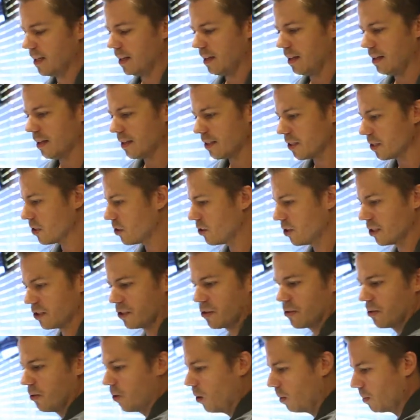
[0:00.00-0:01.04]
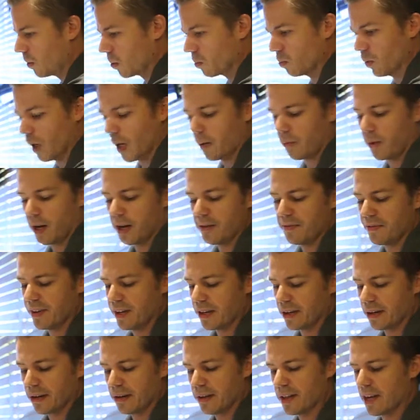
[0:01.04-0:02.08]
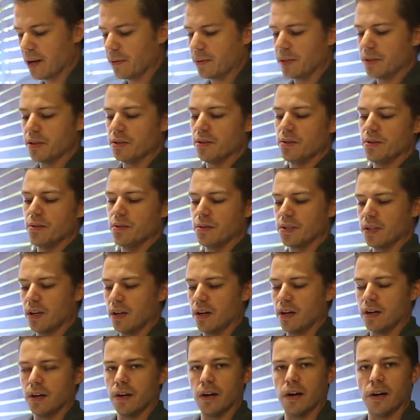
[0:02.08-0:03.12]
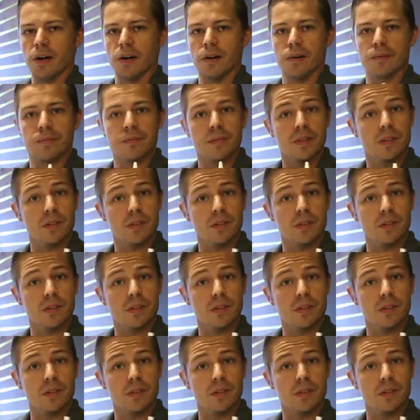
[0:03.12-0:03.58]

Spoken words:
And this is just your normal red wine vinegar that we use on our